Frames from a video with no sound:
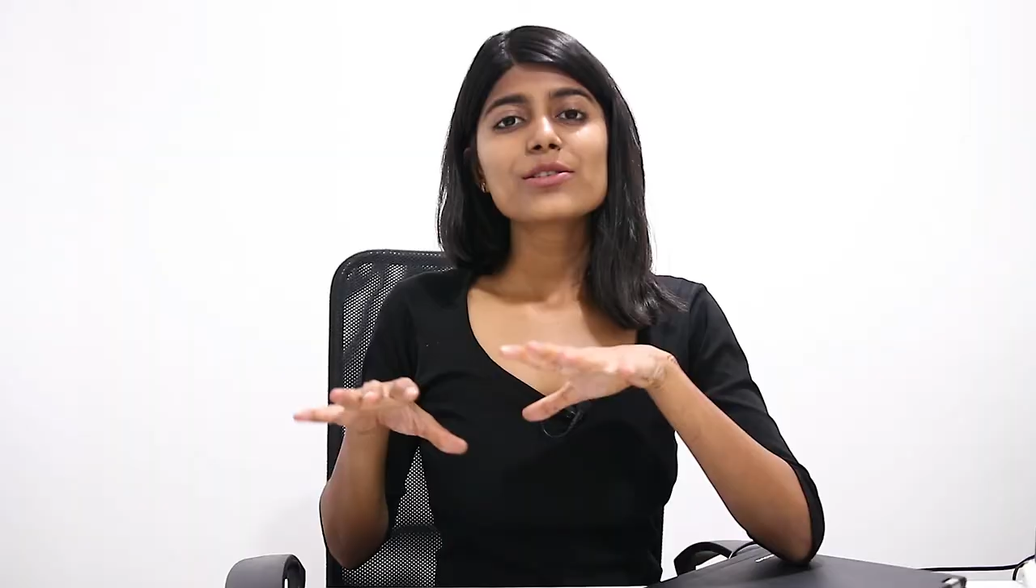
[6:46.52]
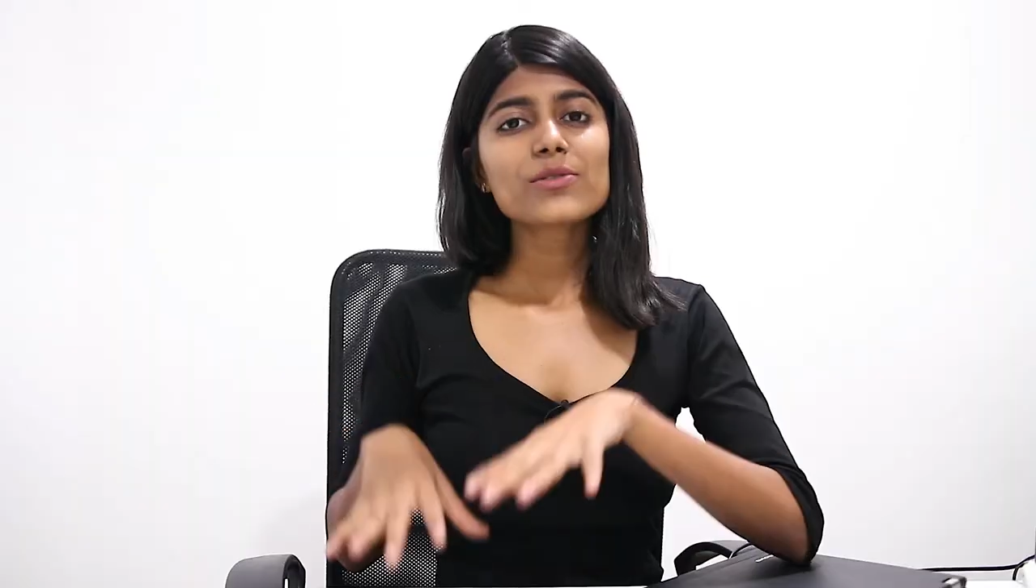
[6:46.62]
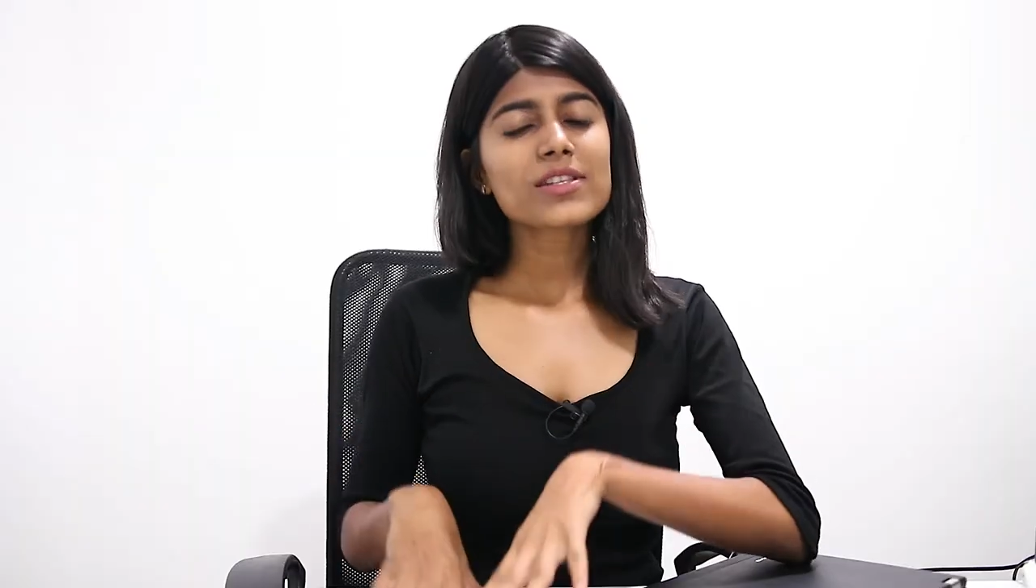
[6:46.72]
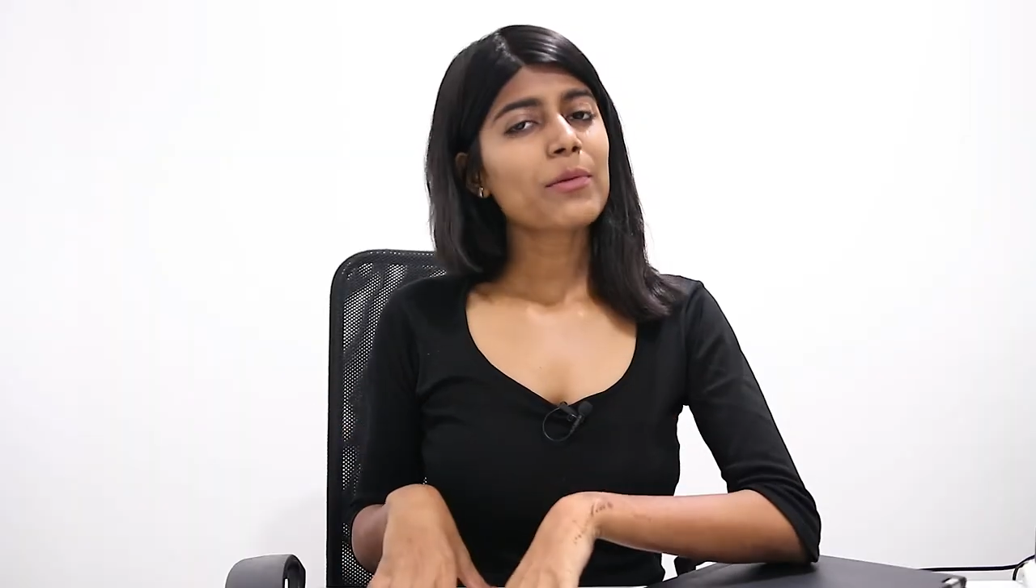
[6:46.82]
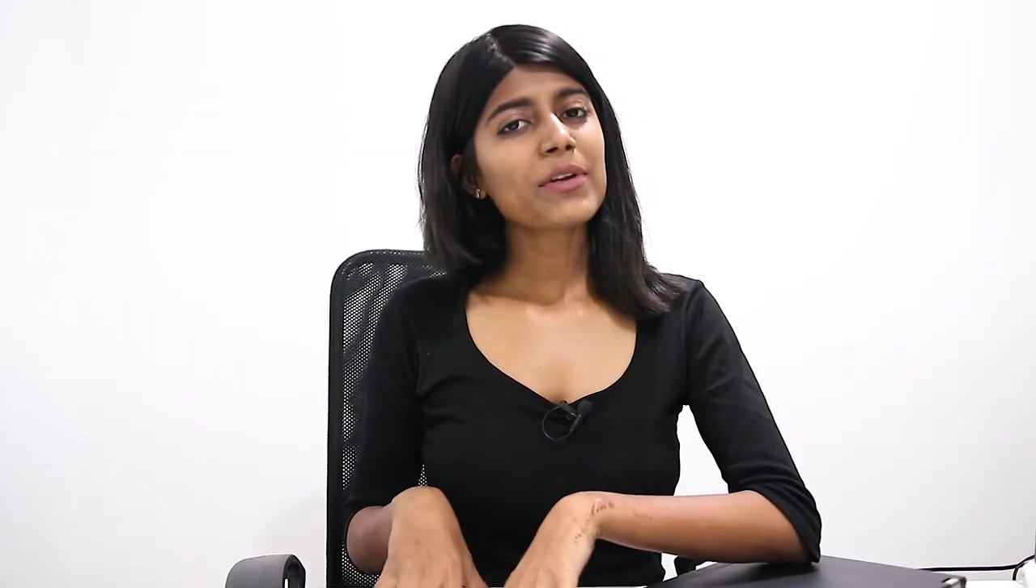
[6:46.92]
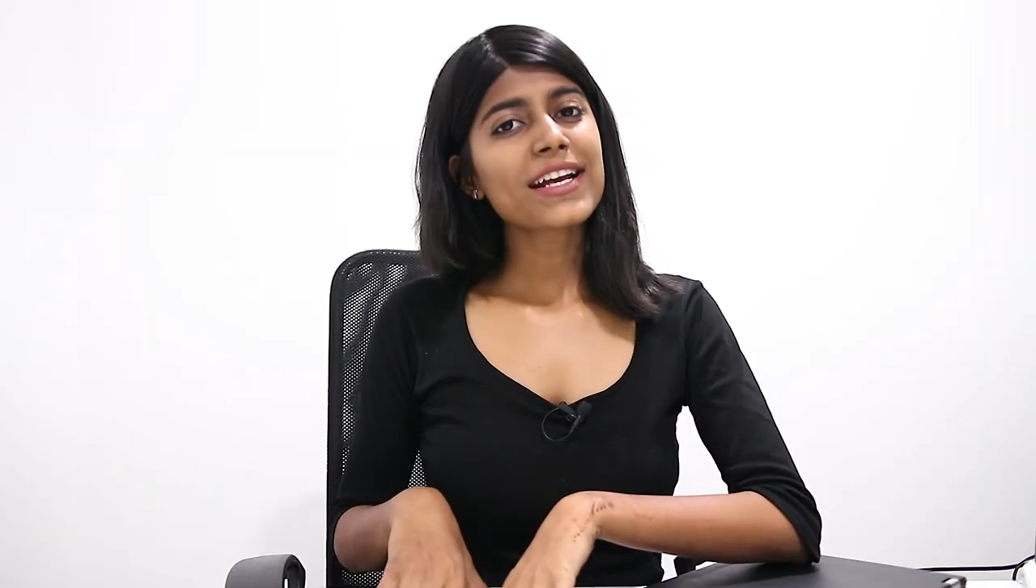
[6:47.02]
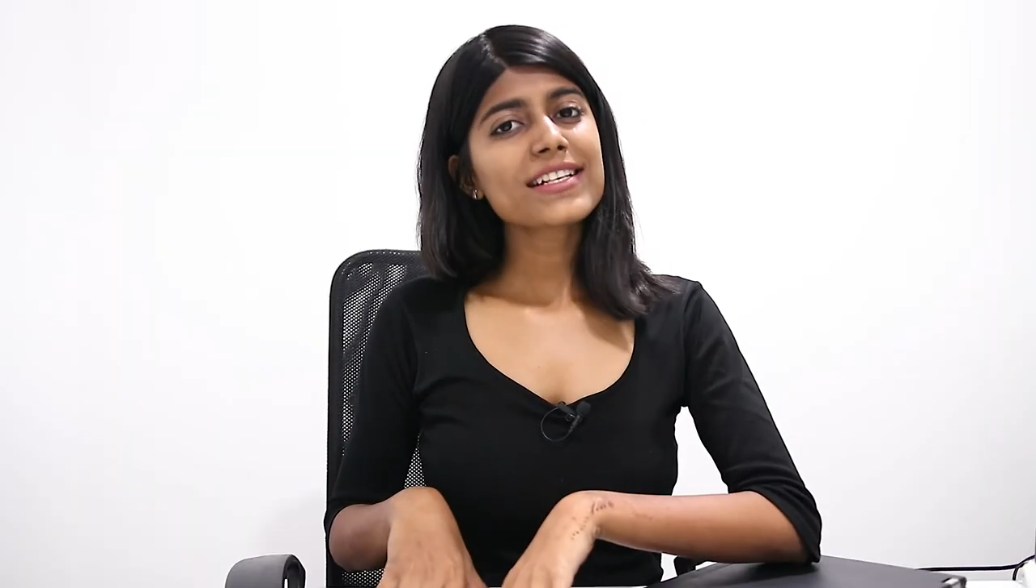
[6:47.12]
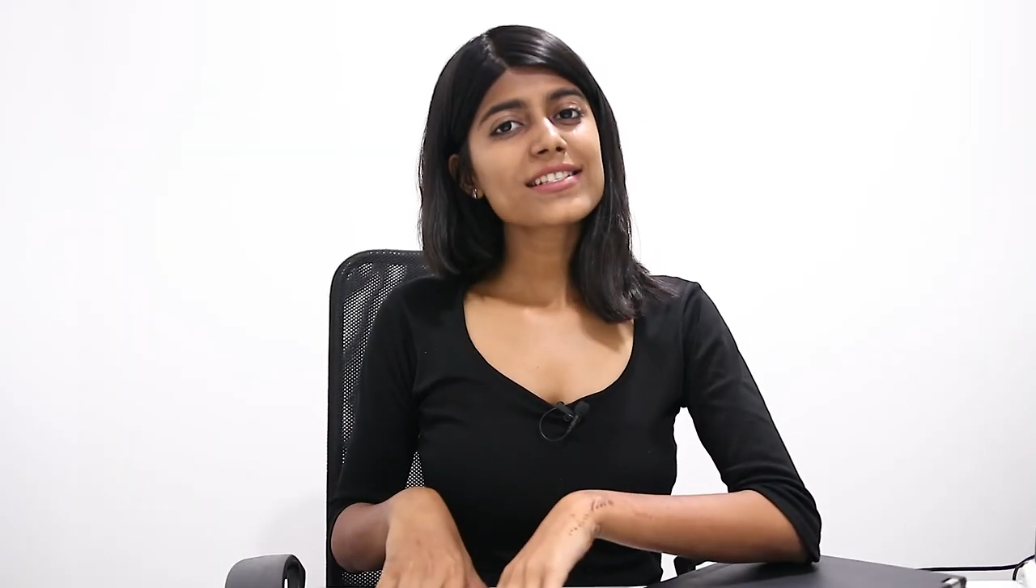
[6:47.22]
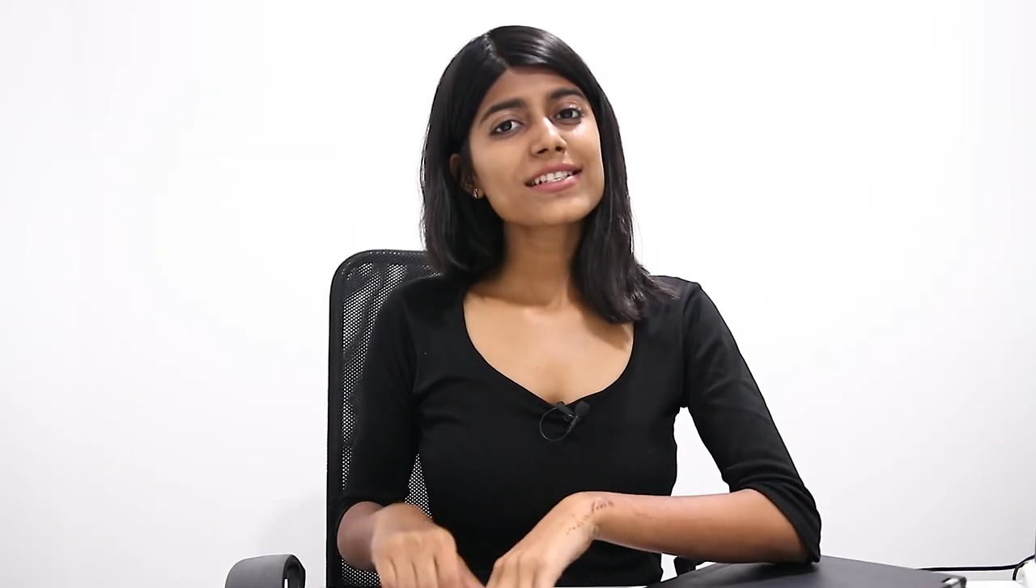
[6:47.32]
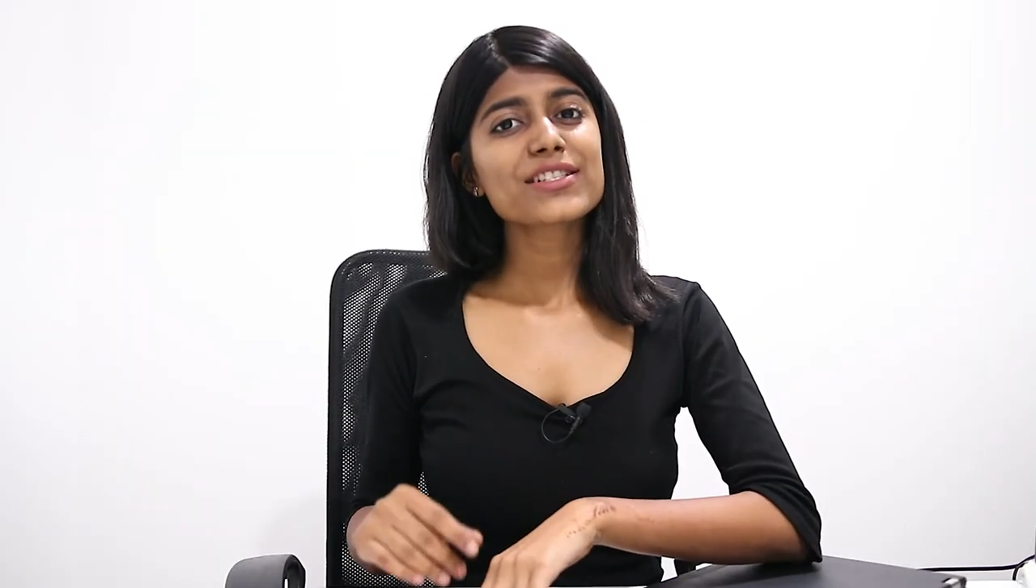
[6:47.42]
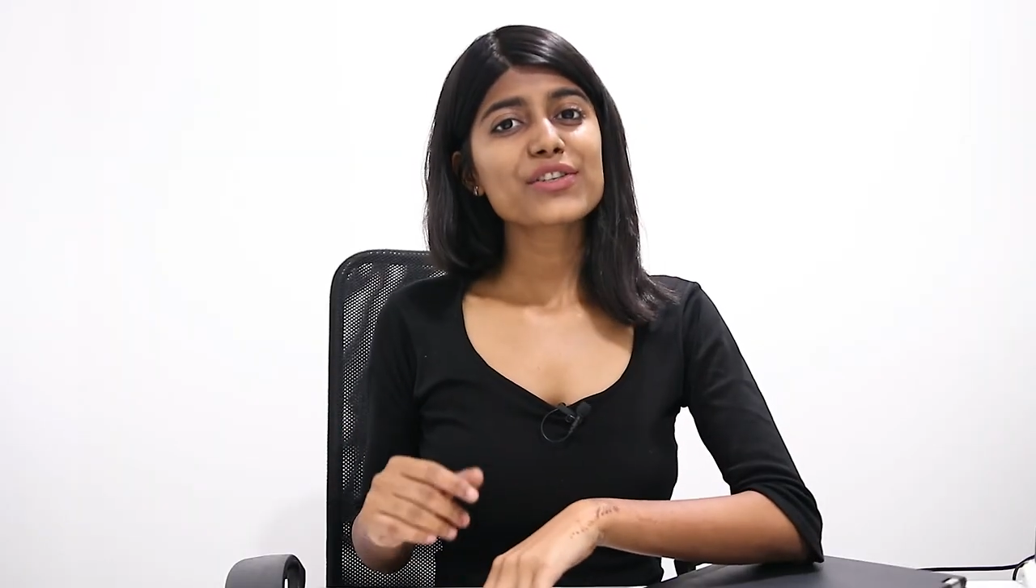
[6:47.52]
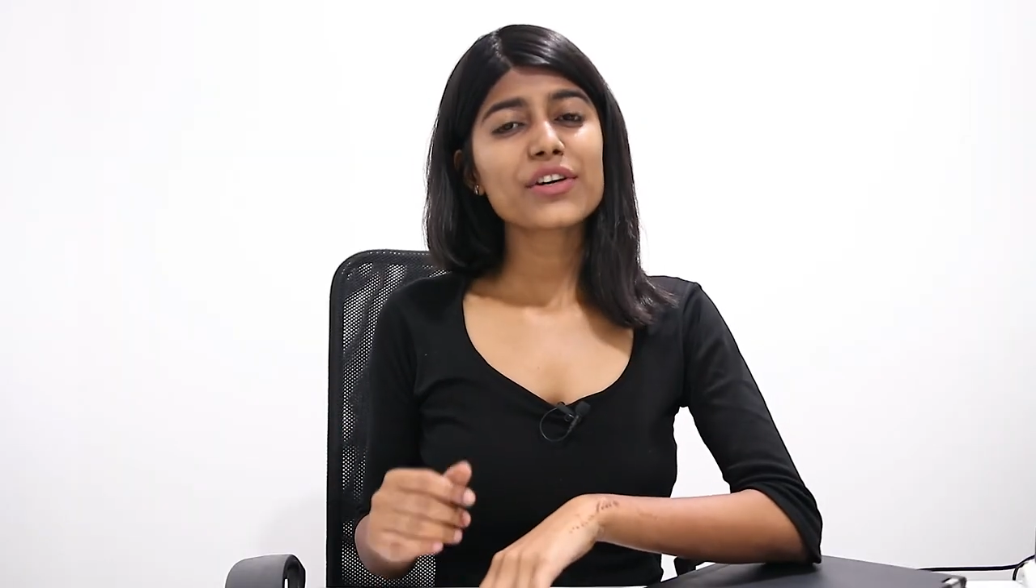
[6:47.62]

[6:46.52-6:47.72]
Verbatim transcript: To summarize it,